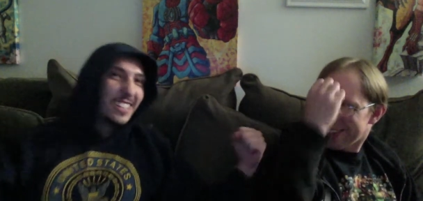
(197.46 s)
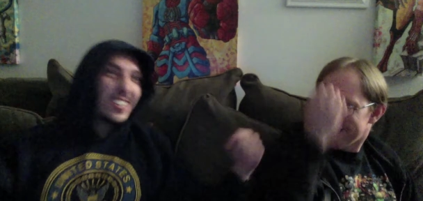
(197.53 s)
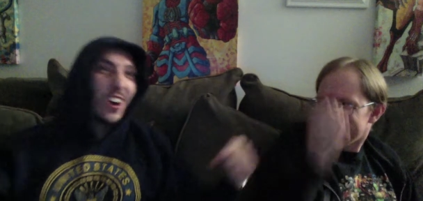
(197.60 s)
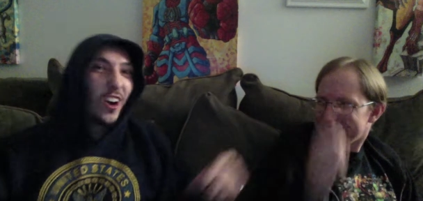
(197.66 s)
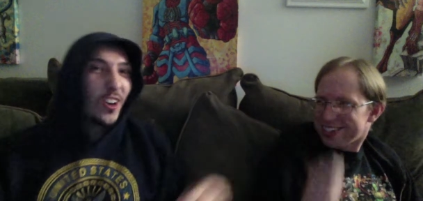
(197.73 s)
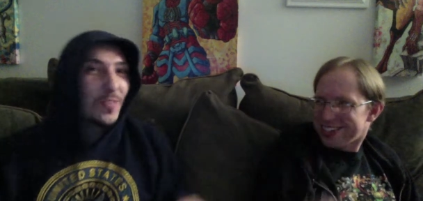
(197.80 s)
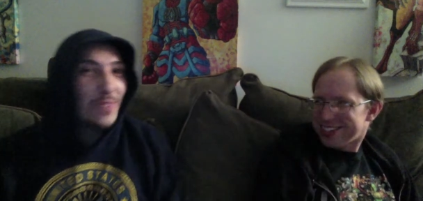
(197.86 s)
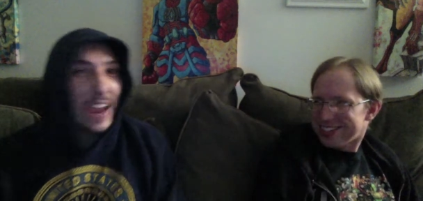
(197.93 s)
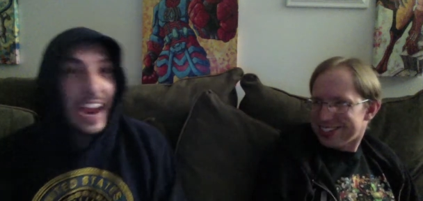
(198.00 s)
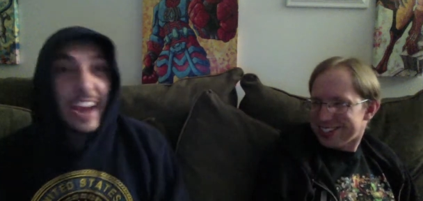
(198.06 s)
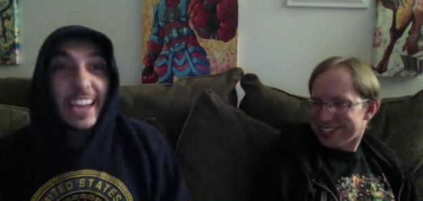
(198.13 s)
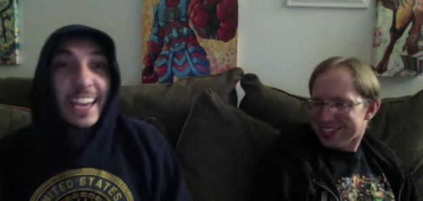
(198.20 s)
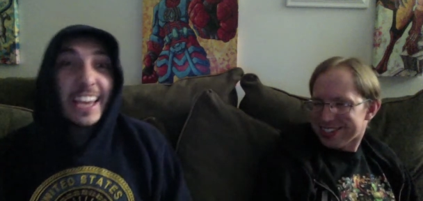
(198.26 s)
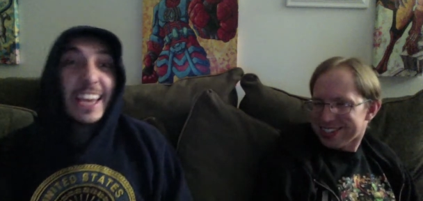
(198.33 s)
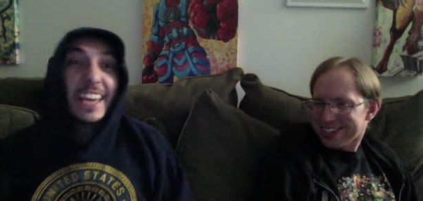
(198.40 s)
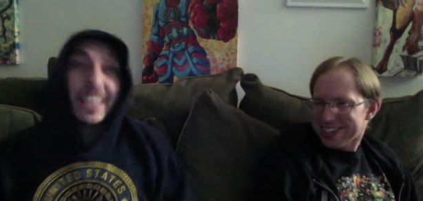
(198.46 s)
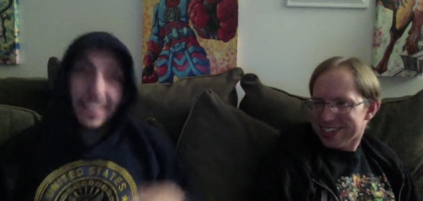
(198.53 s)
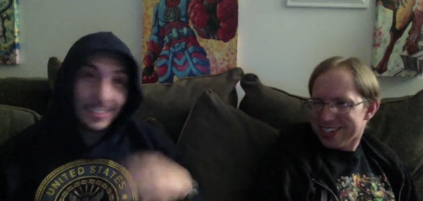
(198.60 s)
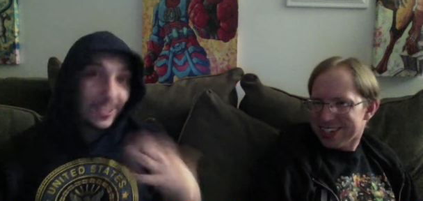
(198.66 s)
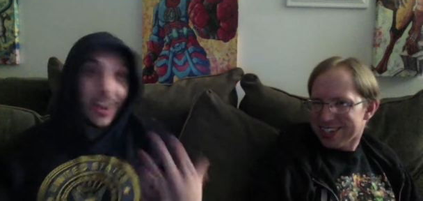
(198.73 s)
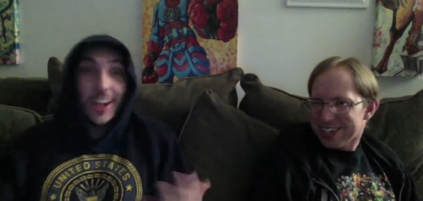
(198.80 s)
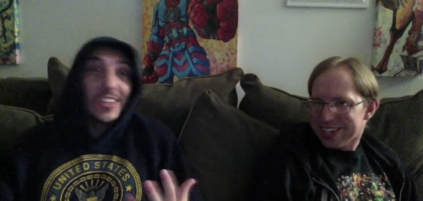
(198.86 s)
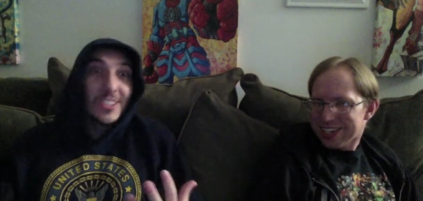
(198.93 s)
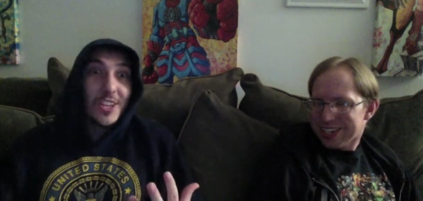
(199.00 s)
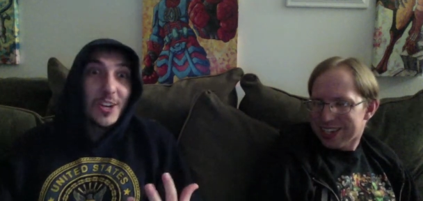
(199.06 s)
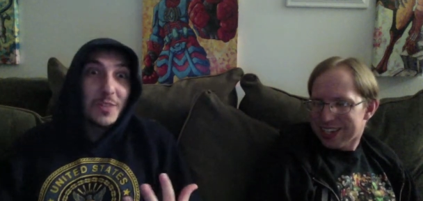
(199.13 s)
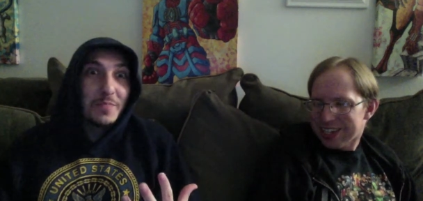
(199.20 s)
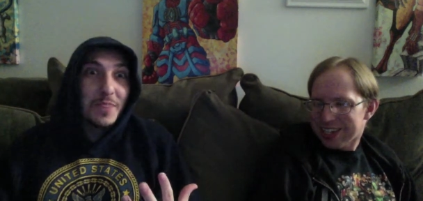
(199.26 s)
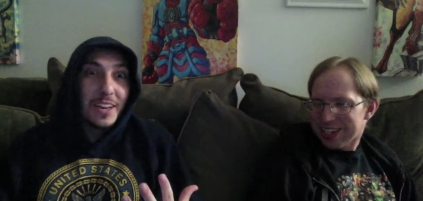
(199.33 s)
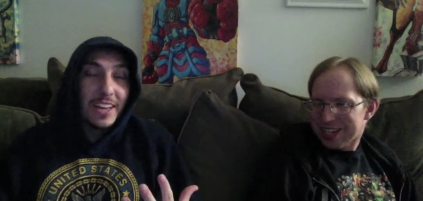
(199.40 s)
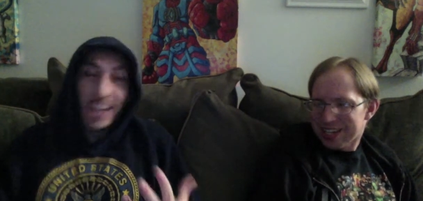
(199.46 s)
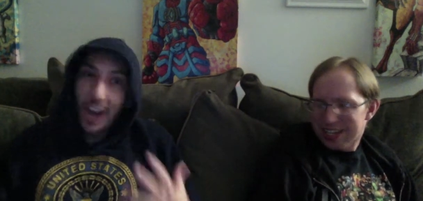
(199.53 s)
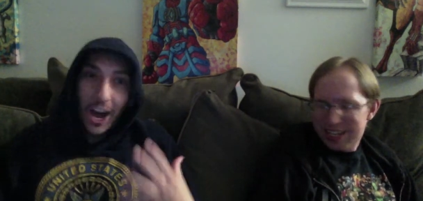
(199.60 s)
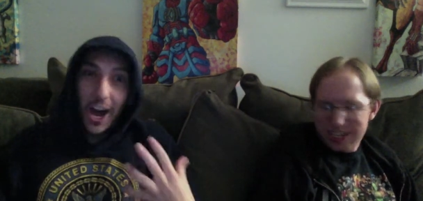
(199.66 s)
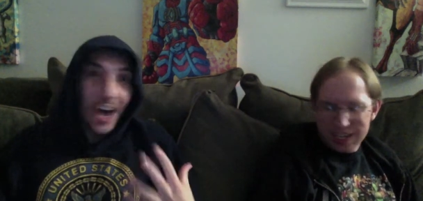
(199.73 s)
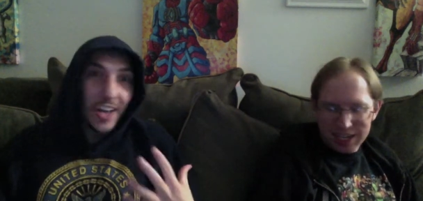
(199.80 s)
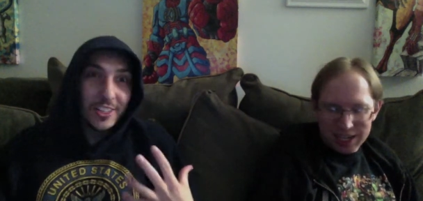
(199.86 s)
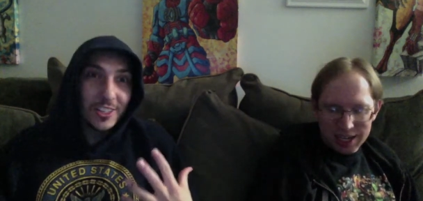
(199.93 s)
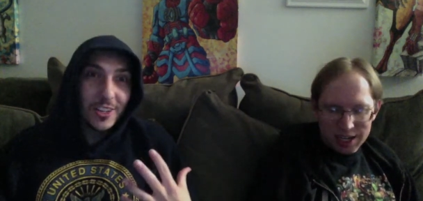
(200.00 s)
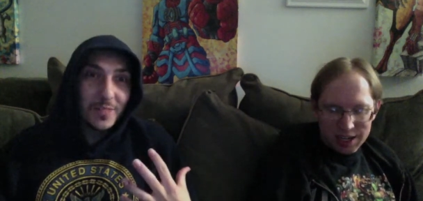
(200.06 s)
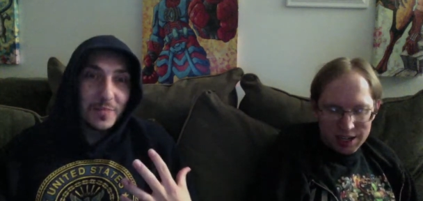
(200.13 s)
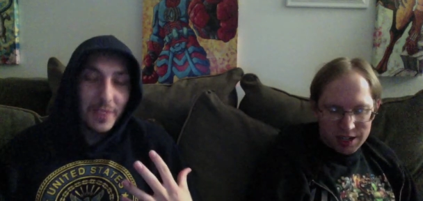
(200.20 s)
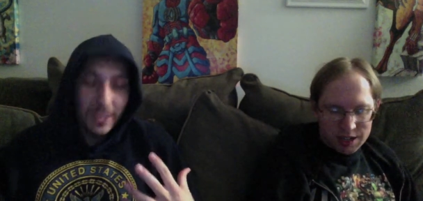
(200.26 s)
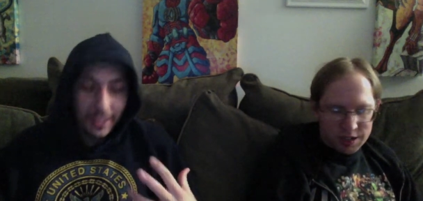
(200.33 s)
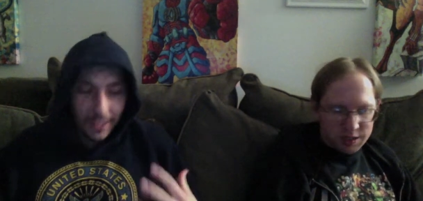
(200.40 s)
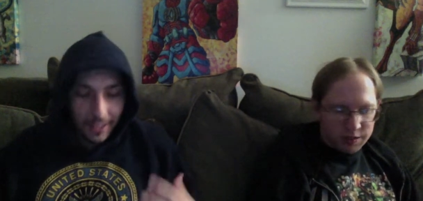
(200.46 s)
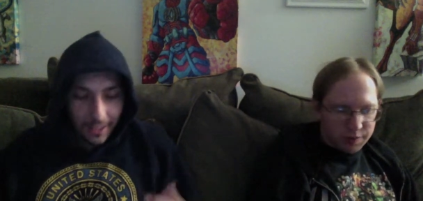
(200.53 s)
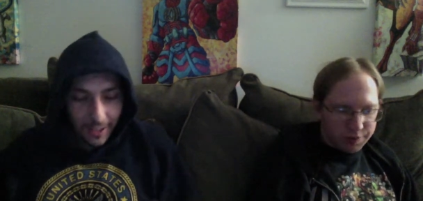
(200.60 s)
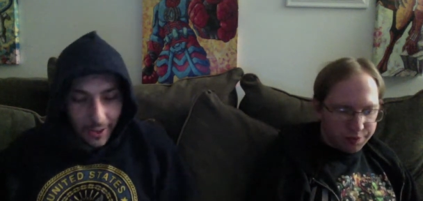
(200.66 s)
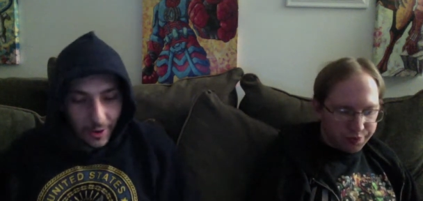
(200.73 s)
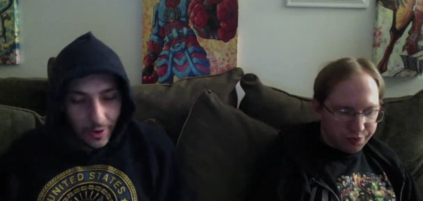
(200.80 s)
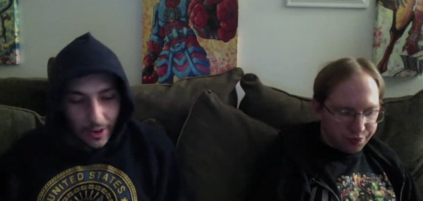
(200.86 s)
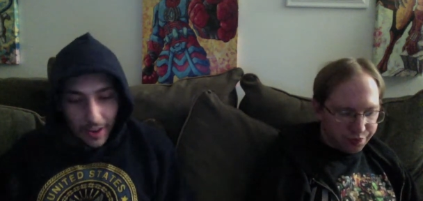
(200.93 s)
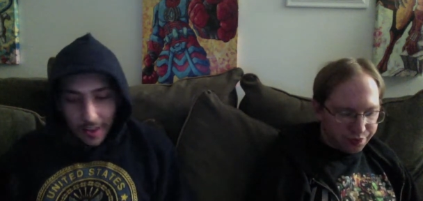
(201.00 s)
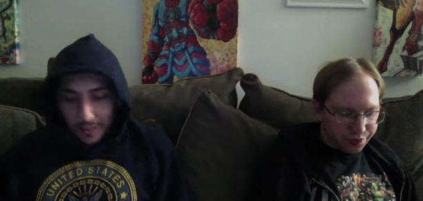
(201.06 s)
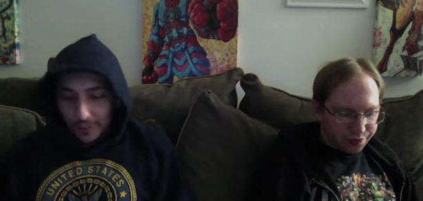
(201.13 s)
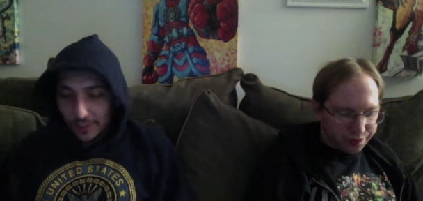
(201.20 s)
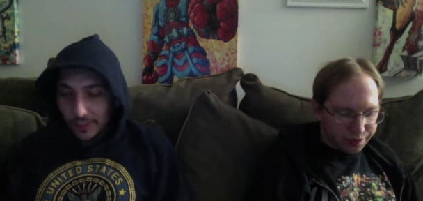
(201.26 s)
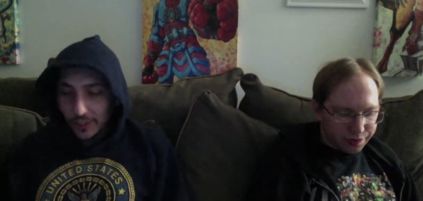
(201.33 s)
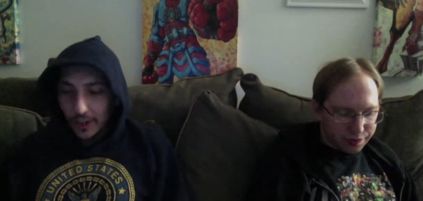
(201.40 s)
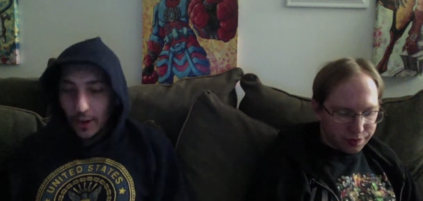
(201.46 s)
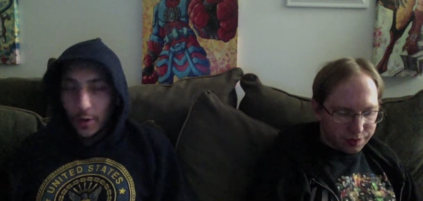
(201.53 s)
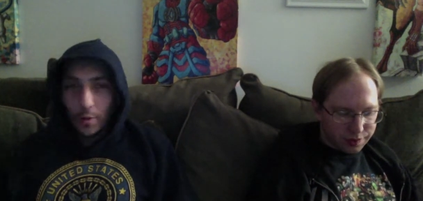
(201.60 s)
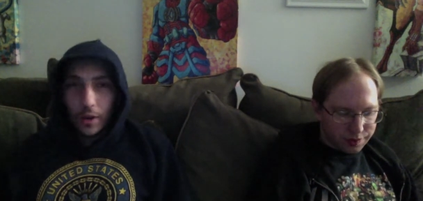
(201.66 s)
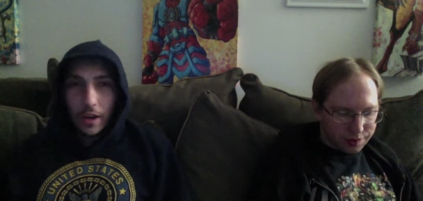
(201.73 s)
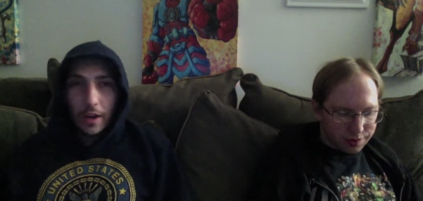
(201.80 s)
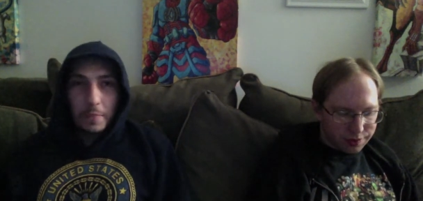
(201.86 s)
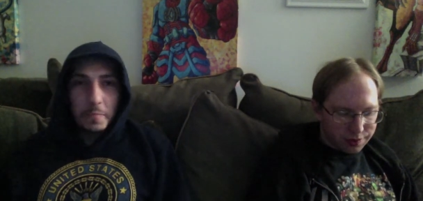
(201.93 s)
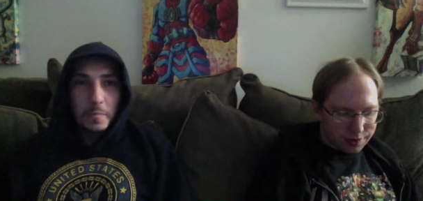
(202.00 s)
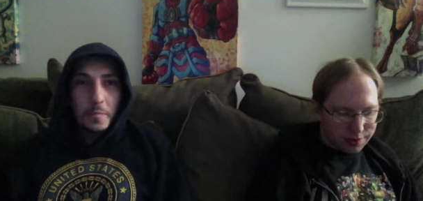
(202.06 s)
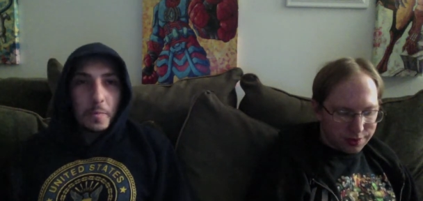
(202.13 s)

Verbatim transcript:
Speaker 1: arm back. It's awesome awesome, you know? So, um,